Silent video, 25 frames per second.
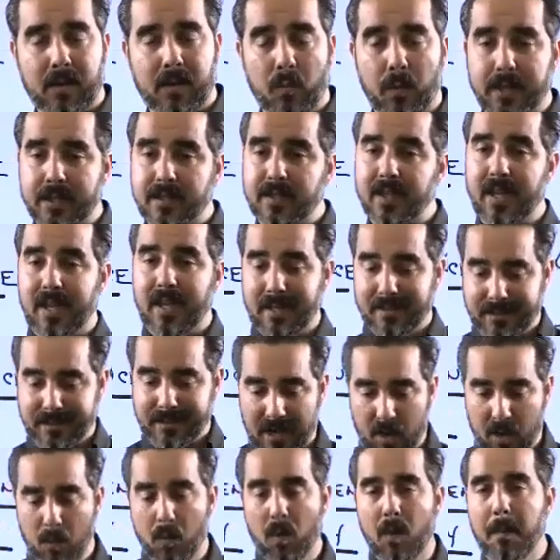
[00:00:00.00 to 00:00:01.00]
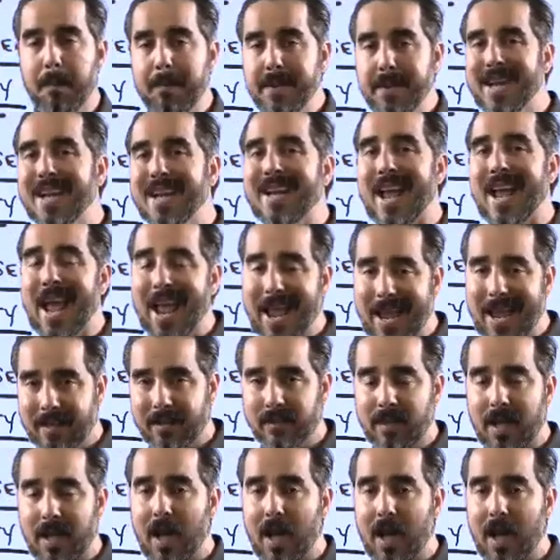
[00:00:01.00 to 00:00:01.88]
which there will be an end,